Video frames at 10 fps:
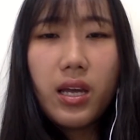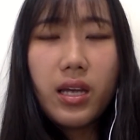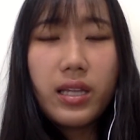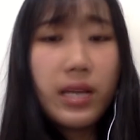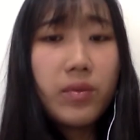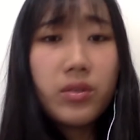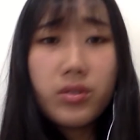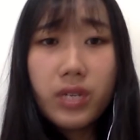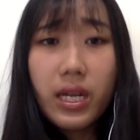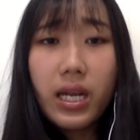
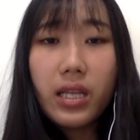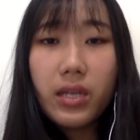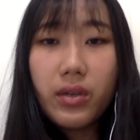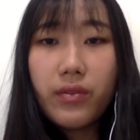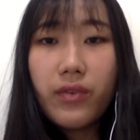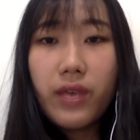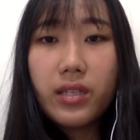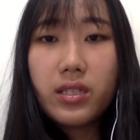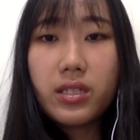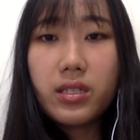demonstrated a new
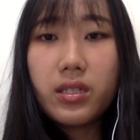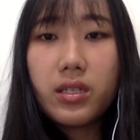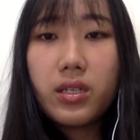invention,